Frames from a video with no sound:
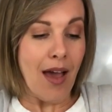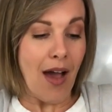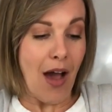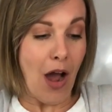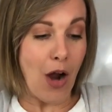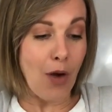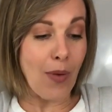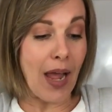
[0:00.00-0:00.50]

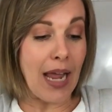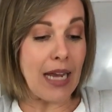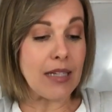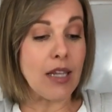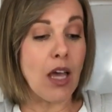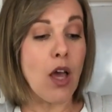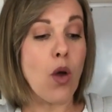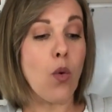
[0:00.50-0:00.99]
All
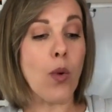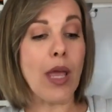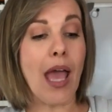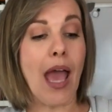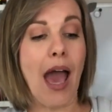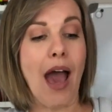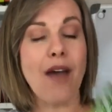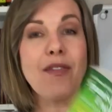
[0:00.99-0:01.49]
right, we
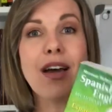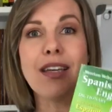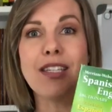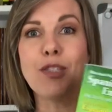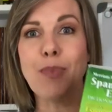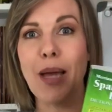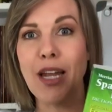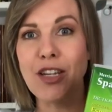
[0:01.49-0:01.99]
have a
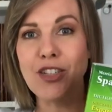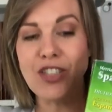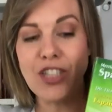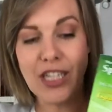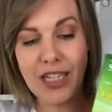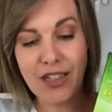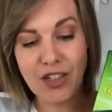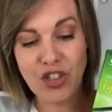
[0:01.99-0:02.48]

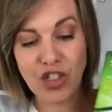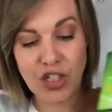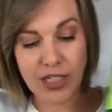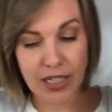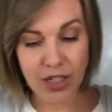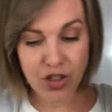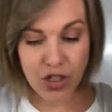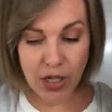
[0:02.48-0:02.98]
Spanish-English
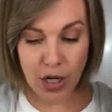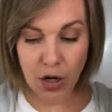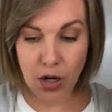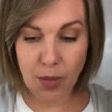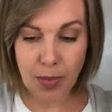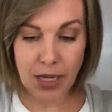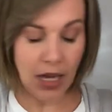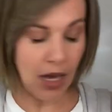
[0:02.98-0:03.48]

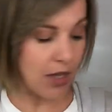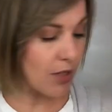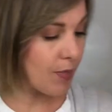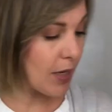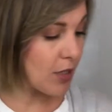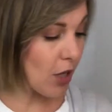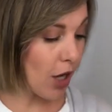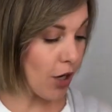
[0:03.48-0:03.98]
dictionary because
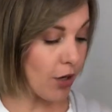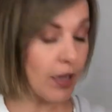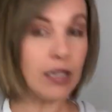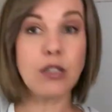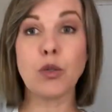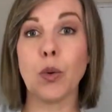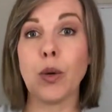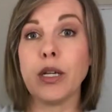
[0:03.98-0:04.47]
my daughter
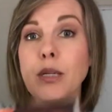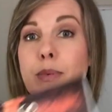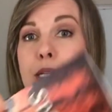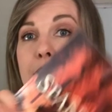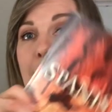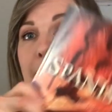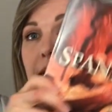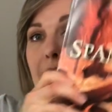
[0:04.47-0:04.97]
is going to be
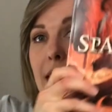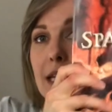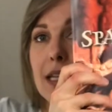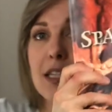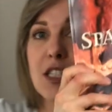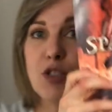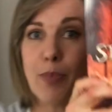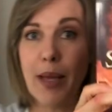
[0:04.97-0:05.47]

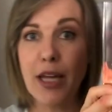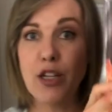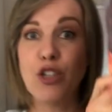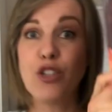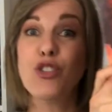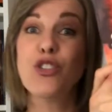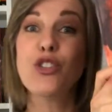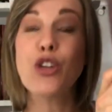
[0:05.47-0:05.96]
taking
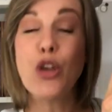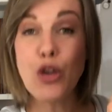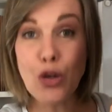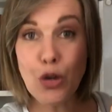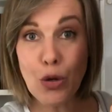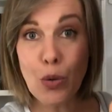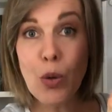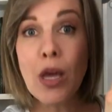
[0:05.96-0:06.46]
Spanish
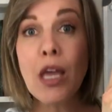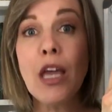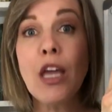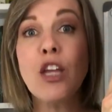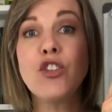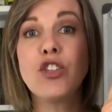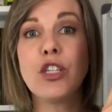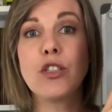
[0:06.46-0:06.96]
2.
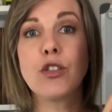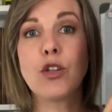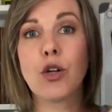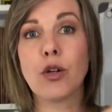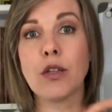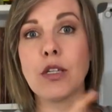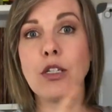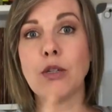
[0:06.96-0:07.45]
She is
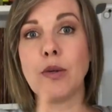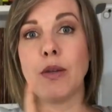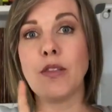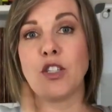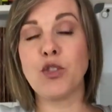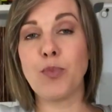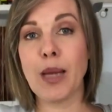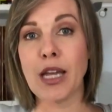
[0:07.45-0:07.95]
currently doing
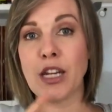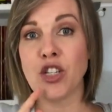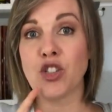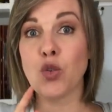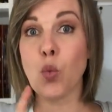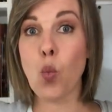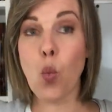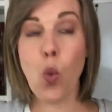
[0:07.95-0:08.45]
the
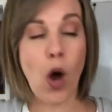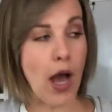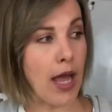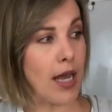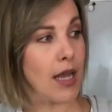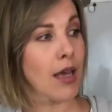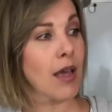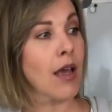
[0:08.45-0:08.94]
Spanish
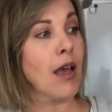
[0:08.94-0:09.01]
1